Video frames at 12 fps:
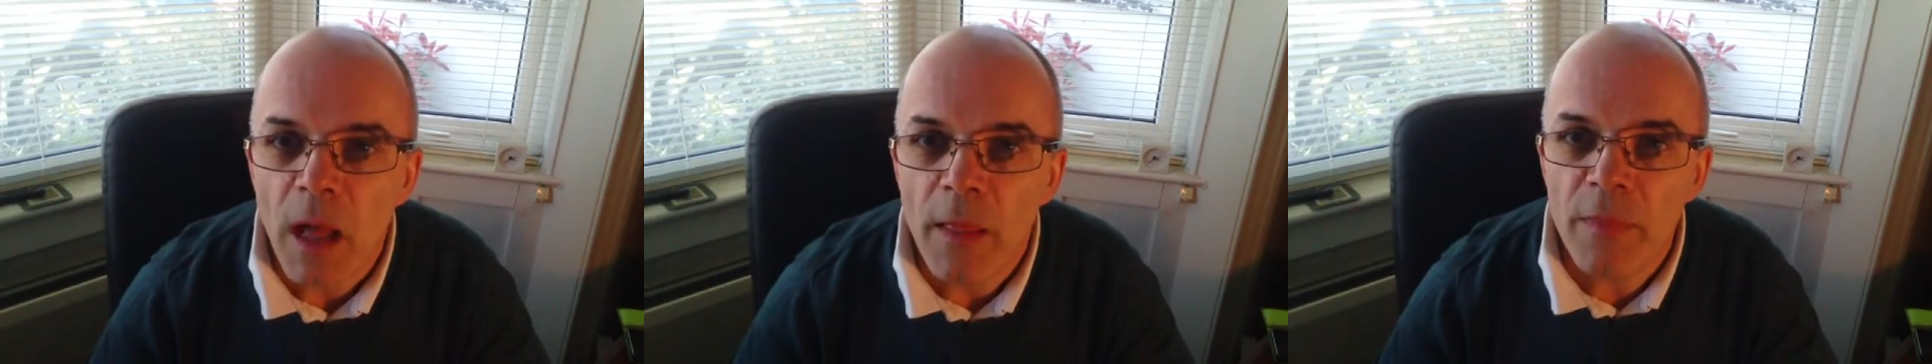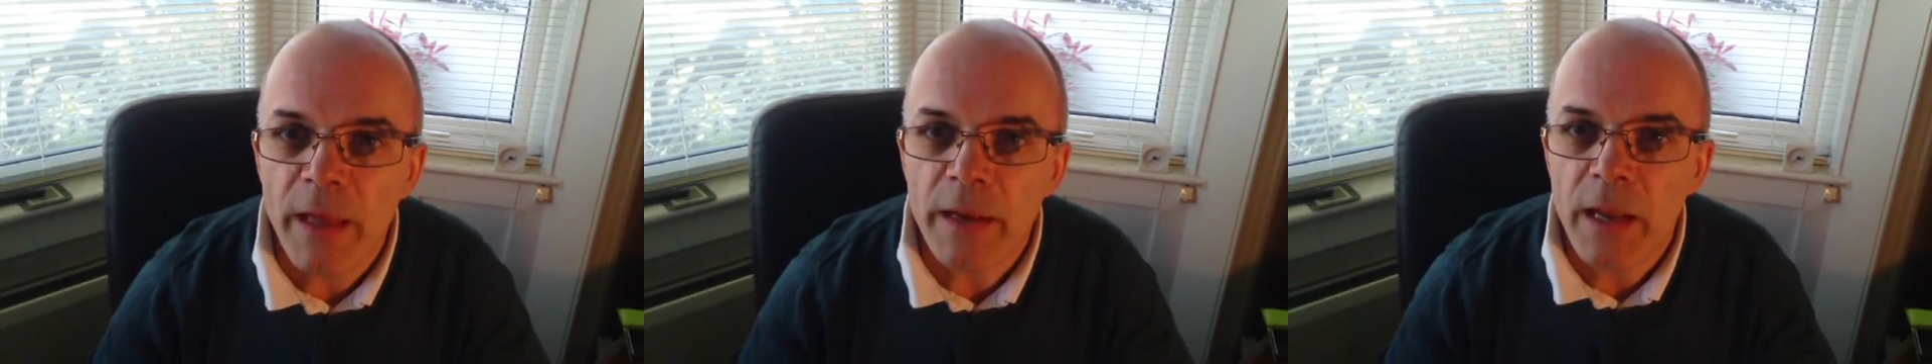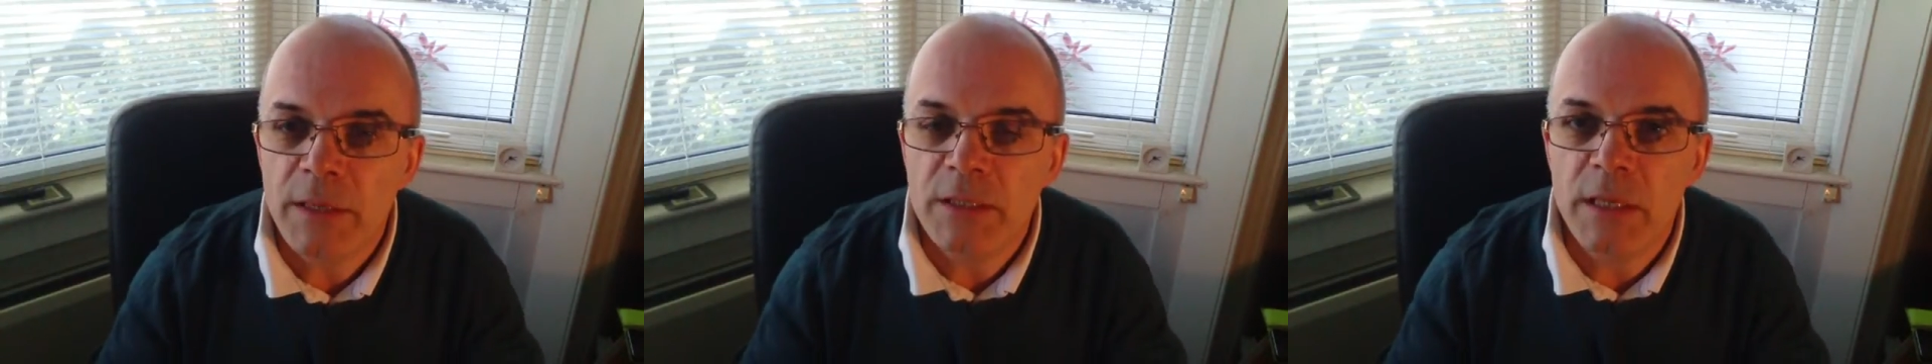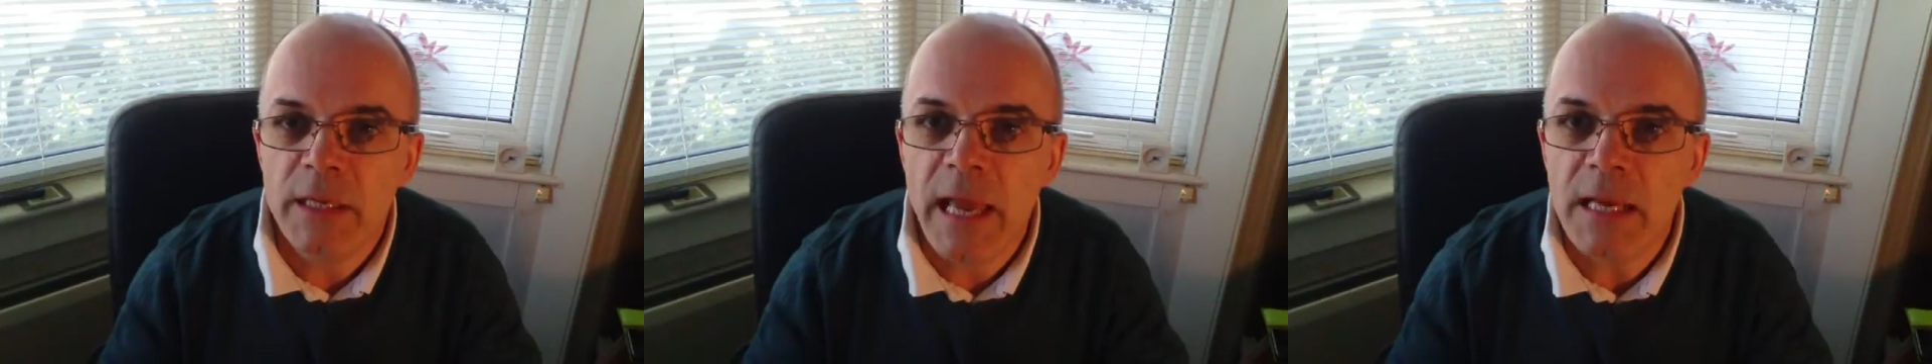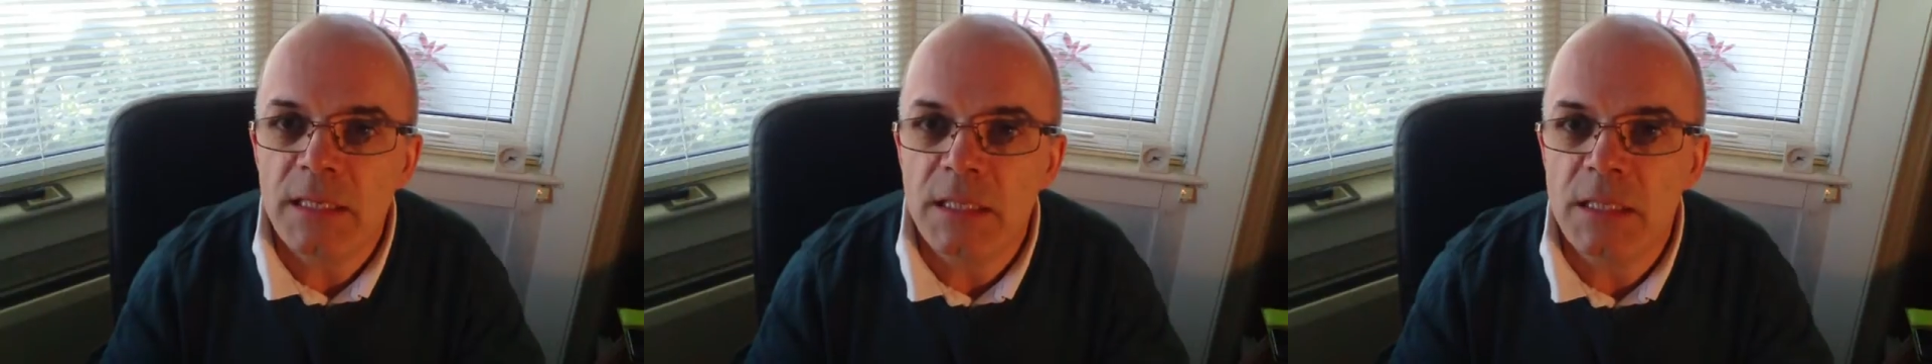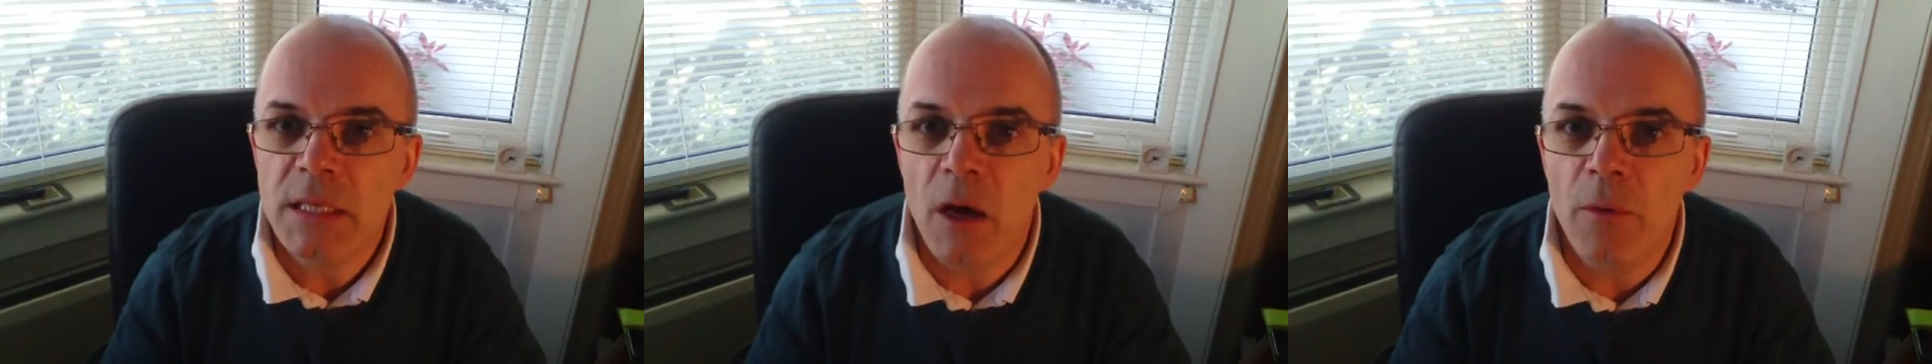and then as the gas
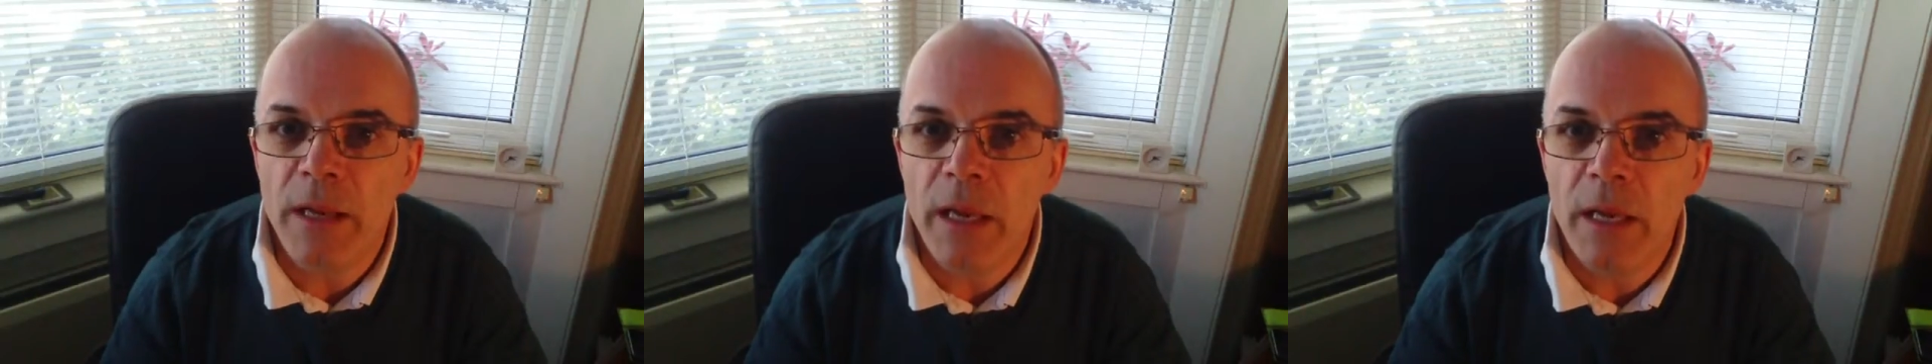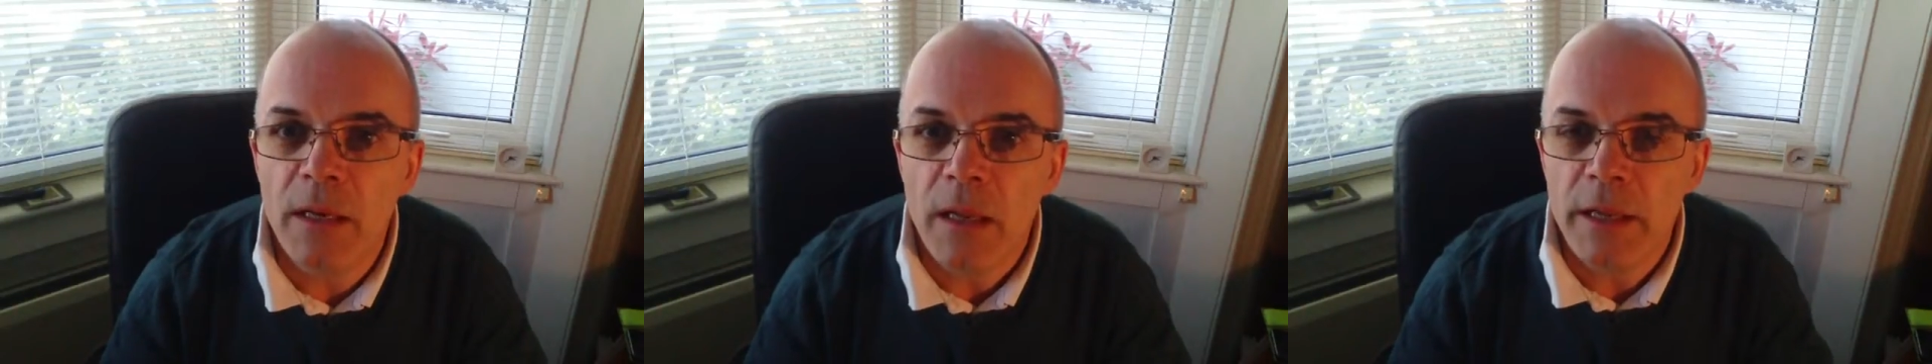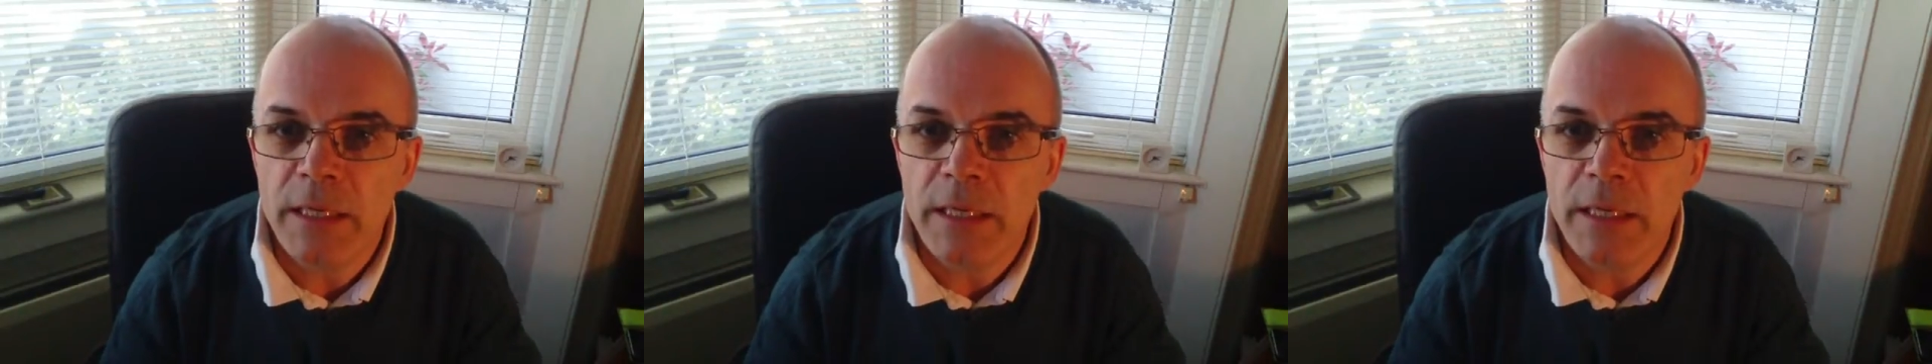is going in